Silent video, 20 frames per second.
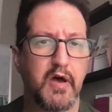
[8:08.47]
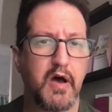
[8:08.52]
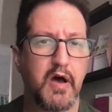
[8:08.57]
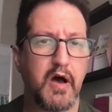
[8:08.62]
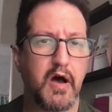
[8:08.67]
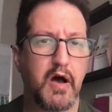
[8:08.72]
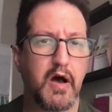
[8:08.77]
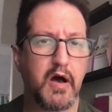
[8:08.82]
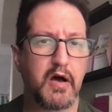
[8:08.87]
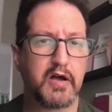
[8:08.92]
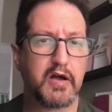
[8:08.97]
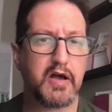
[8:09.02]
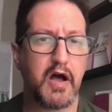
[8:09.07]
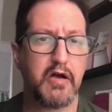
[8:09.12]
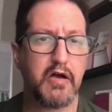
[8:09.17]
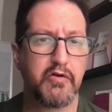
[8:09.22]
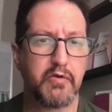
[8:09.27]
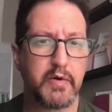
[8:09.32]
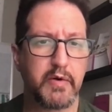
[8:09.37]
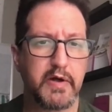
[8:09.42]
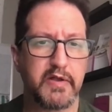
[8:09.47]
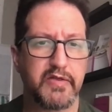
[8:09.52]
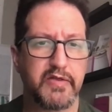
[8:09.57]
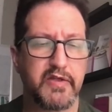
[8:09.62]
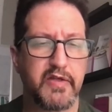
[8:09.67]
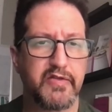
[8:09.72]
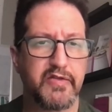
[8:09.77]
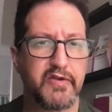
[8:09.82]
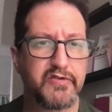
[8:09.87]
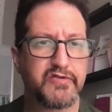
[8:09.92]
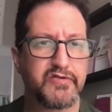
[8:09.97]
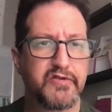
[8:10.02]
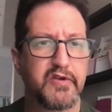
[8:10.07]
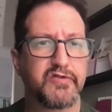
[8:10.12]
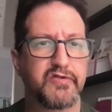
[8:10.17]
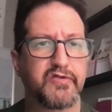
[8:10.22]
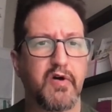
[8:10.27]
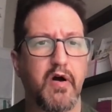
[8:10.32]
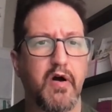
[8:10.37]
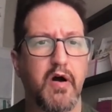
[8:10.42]
congruent, then this
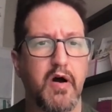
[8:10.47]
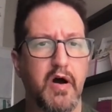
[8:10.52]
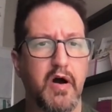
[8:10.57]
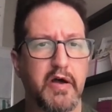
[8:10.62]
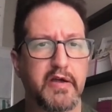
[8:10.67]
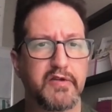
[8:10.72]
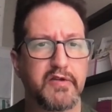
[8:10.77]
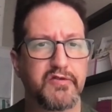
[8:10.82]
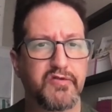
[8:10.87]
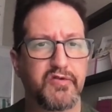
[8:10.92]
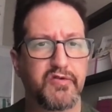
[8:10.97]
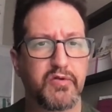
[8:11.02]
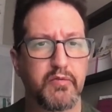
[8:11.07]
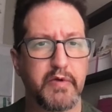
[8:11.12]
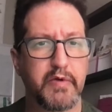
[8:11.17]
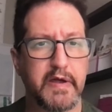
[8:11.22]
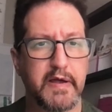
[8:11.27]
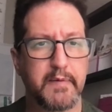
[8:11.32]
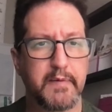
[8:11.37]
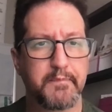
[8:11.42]
is a Hawkins 3.